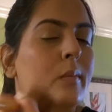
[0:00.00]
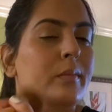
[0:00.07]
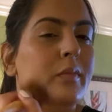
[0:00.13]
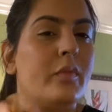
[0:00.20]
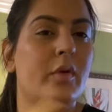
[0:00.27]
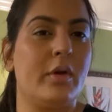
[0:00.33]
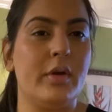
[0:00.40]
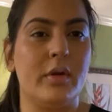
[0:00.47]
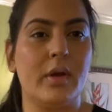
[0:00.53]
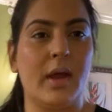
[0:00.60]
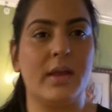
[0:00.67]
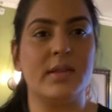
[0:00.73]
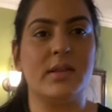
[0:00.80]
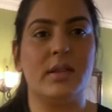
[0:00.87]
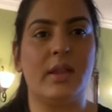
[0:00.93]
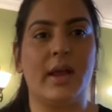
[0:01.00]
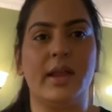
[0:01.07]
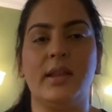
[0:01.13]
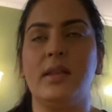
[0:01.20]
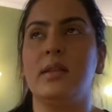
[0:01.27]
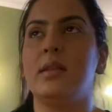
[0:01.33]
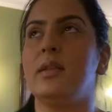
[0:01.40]
Sorry you guys, the
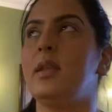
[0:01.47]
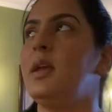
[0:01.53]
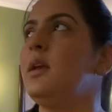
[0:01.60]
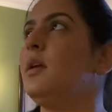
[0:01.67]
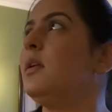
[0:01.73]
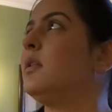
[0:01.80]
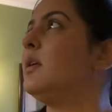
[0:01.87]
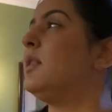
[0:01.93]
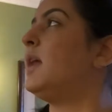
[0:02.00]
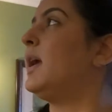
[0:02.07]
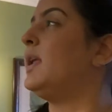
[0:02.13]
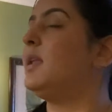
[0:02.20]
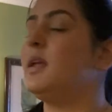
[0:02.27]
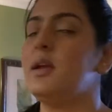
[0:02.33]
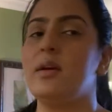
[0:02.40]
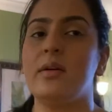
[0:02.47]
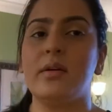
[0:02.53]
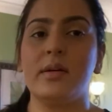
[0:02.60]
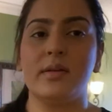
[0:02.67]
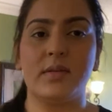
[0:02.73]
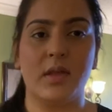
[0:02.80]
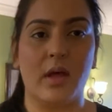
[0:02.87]
light here
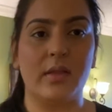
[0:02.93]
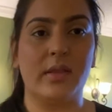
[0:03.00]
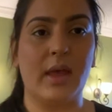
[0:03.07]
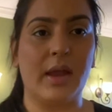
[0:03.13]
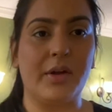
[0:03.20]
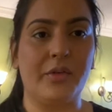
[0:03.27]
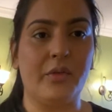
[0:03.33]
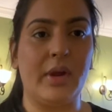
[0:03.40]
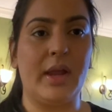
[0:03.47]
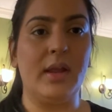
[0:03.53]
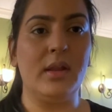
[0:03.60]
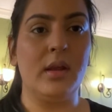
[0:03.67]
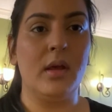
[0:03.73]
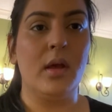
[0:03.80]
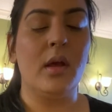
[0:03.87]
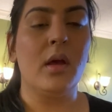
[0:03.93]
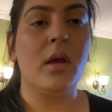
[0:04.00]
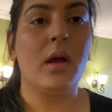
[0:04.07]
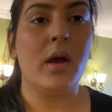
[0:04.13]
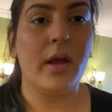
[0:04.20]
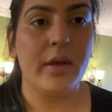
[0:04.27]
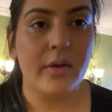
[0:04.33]
is not that great.
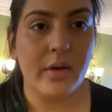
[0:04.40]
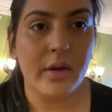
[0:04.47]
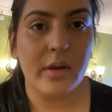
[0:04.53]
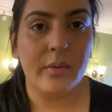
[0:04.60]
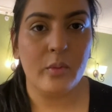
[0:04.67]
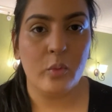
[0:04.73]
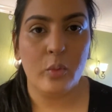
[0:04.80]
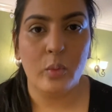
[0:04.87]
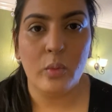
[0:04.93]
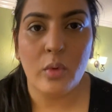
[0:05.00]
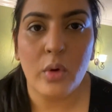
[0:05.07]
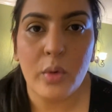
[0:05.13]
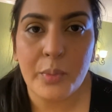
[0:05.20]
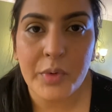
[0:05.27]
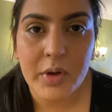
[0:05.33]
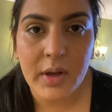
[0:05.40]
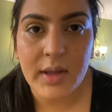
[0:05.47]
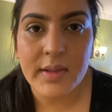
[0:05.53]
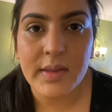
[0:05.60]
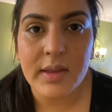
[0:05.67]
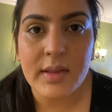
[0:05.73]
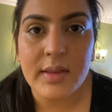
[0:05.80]
I hope you guys
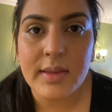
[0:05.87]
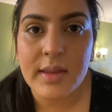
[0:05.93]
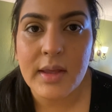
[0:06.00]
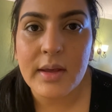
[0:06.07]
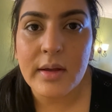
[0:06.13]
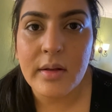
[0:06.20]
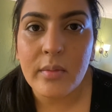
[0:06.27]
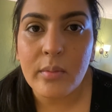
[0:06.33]
can see it.